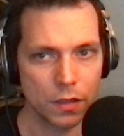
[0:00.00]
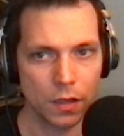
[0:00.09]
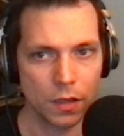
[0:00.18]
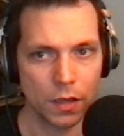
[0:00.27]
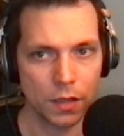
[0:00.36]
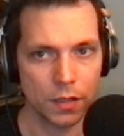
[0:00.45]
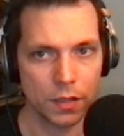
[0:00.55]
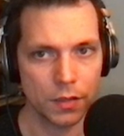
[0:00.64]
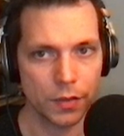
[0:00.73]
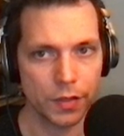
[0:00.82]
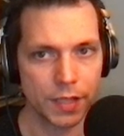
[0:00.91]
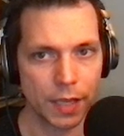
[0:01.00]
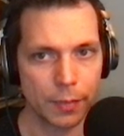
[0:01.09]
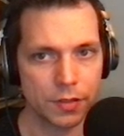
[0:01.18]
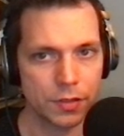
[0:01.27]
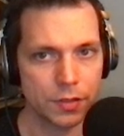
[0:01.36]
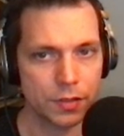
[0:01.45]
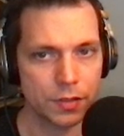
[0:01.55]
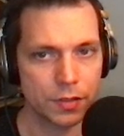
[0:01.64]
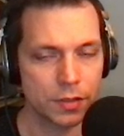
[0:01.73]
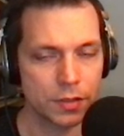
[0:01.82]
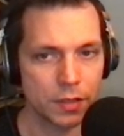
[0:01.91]
This happens,
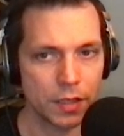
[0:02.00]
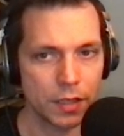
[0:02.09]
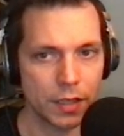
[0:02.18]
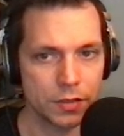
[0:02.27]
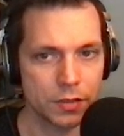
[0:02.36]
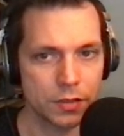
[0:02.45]
and